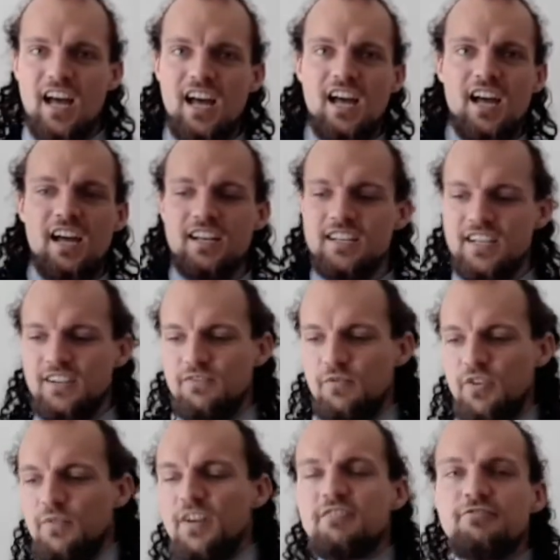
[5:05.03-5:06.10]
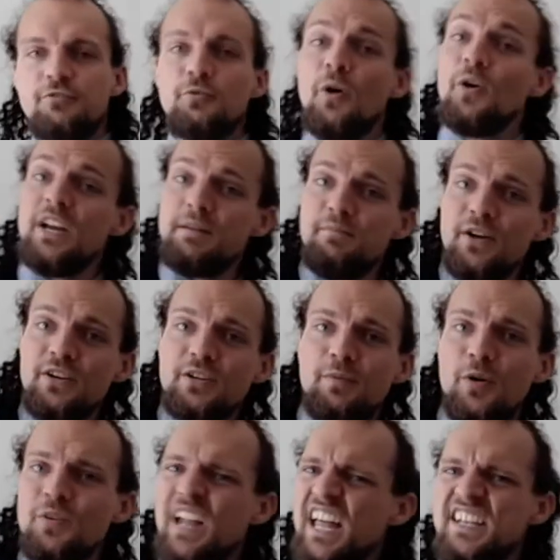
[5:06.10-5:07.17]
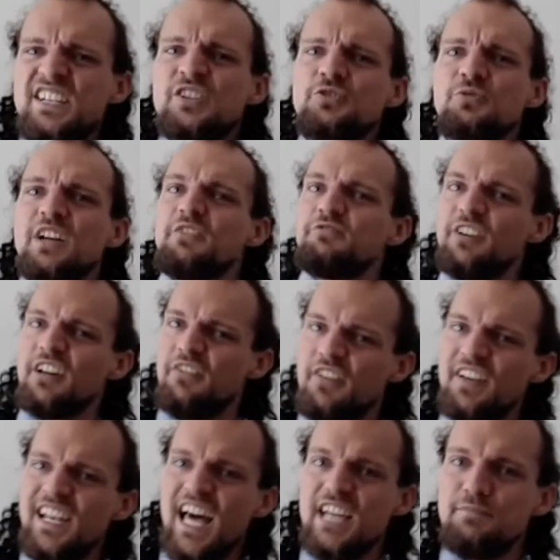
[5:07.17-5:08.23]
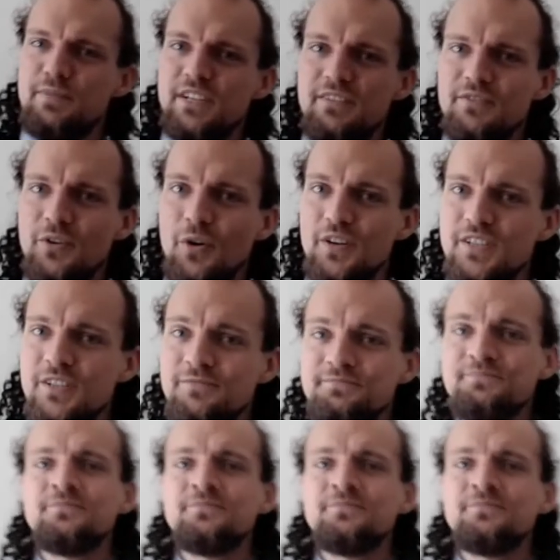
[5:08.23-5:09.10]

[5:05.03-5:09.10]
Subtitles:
And we went through independent component analysis to get rid of the last piece of noise.